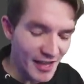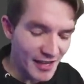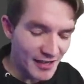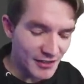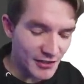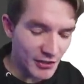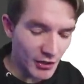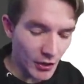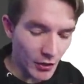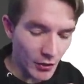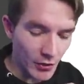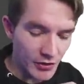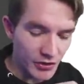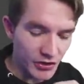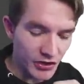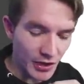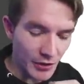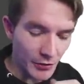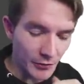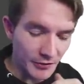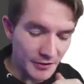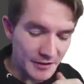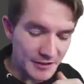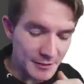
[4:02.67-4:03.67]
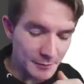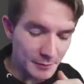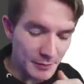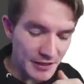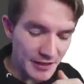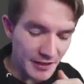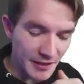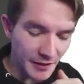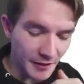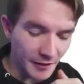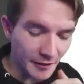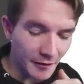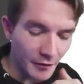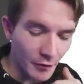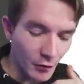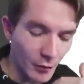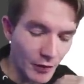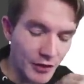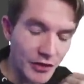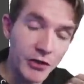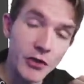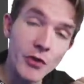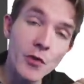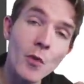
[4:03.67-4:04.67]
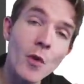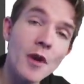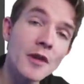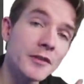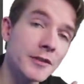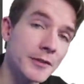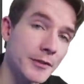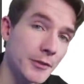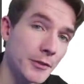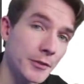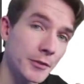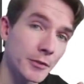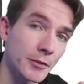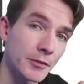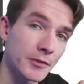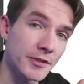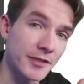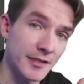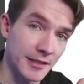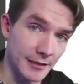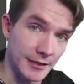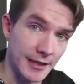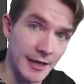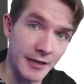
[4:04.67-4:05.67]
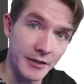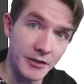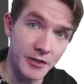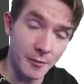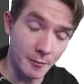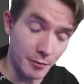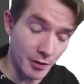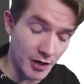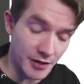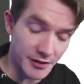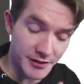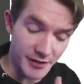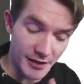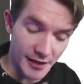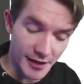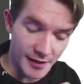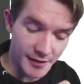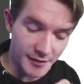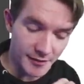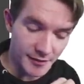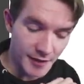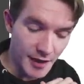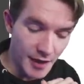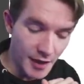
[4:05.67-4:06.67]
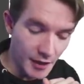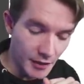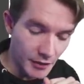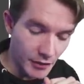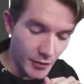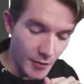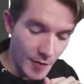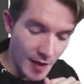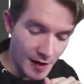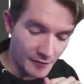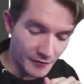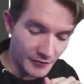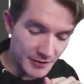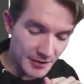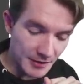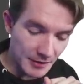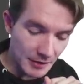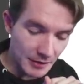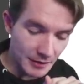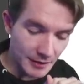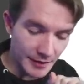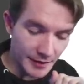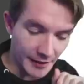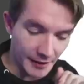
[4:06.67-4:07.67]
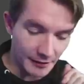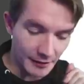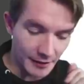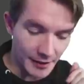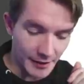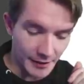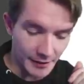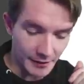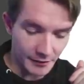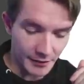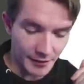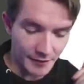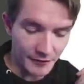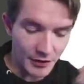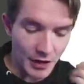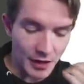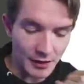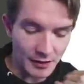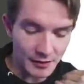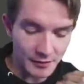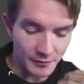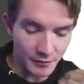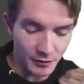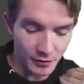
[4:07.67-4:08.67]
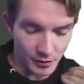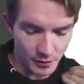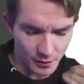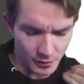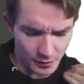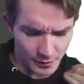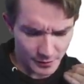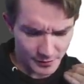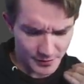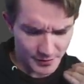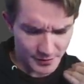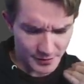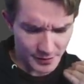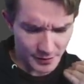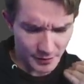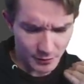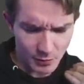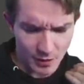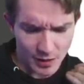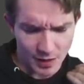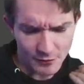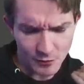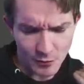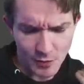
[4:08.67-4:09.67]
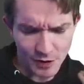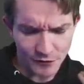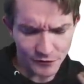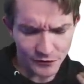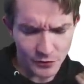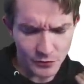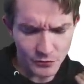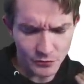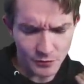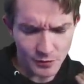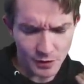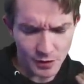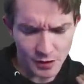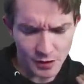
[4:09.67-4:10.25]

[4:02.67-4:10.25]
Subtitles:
So generally speaking, when you want to select your brush size, you have to click, like, they've got, quite a few